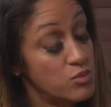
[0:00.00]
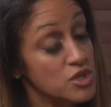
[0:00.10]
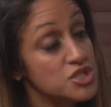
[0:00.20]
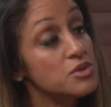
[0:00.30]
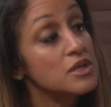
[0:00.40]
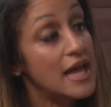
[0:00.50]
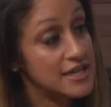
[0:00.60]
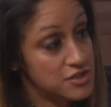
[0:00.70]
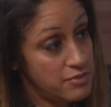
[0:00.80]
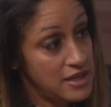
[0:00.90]
would you
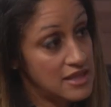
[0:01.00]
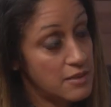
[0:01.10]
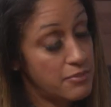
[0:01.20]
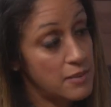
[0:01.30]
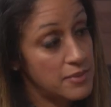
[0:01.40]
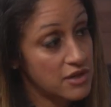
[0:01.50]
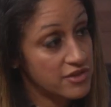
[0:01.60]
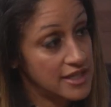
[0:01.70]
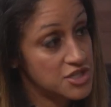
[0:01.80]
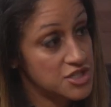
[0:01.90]
like to be the public
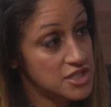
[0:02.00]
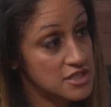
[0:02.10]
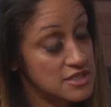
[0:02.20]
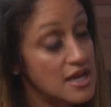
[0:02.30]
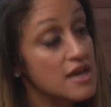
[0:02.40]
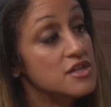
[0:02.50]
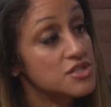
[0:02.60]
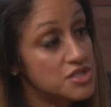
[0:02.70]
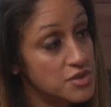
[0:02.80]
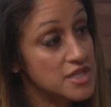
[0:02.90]
relations
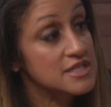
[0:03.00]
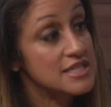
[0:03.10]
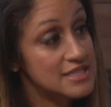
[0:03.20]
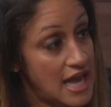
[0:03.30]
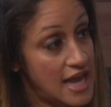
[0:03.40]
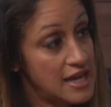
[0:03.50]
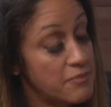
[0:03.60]
student society,